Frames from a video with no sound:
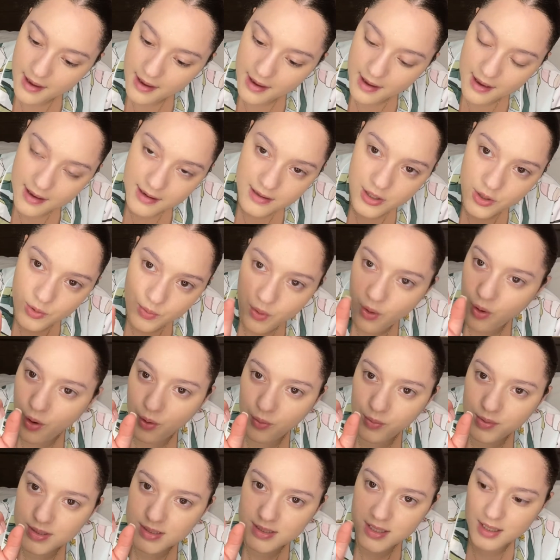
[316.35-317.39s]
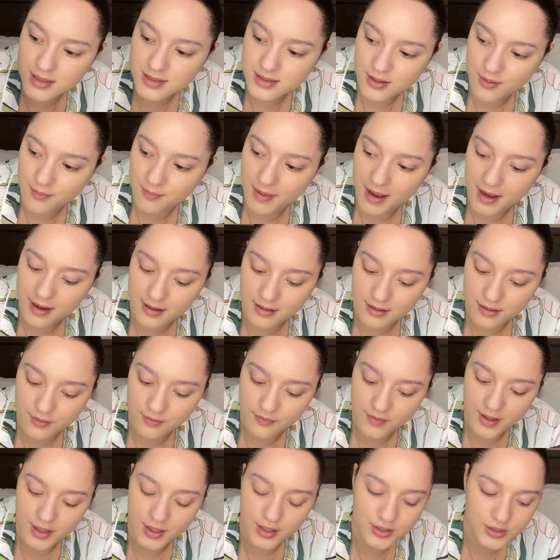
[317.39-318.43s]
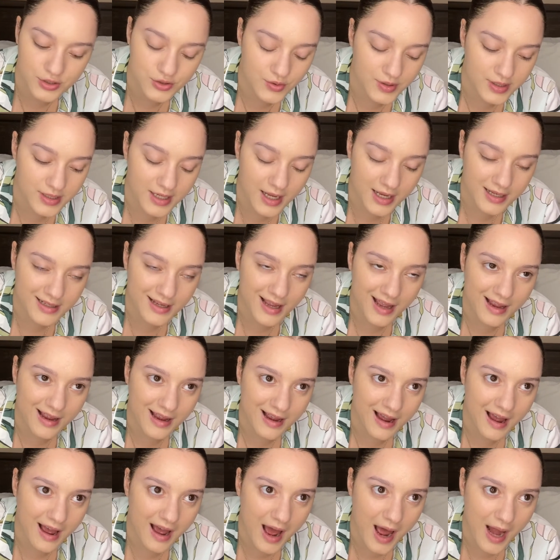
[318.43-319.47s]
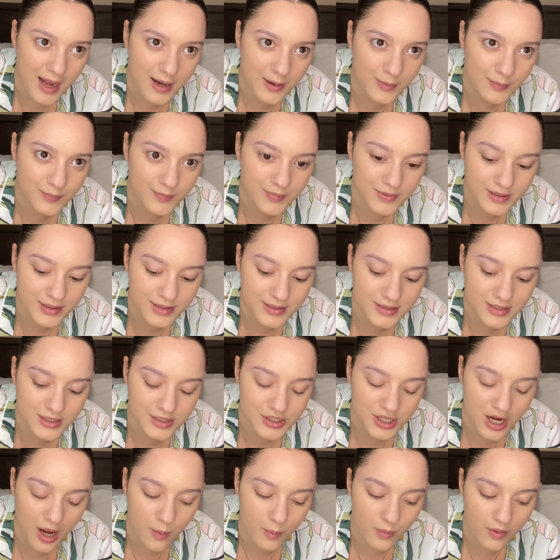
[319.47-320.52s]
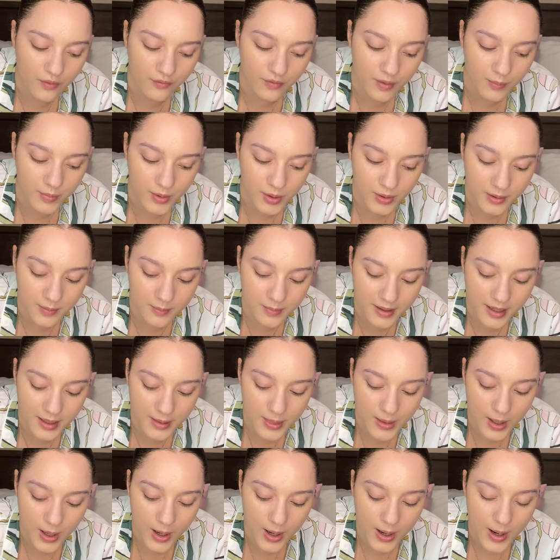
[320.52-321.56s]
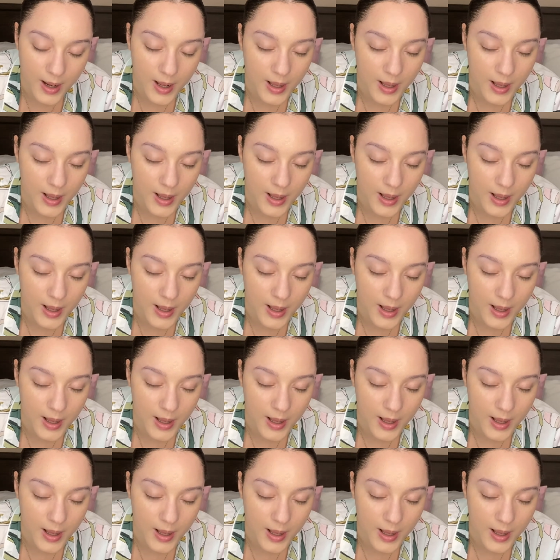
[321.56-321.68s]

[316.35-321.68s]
and you will always get some back in your fingers. So it kind of does the job of a beauty blender.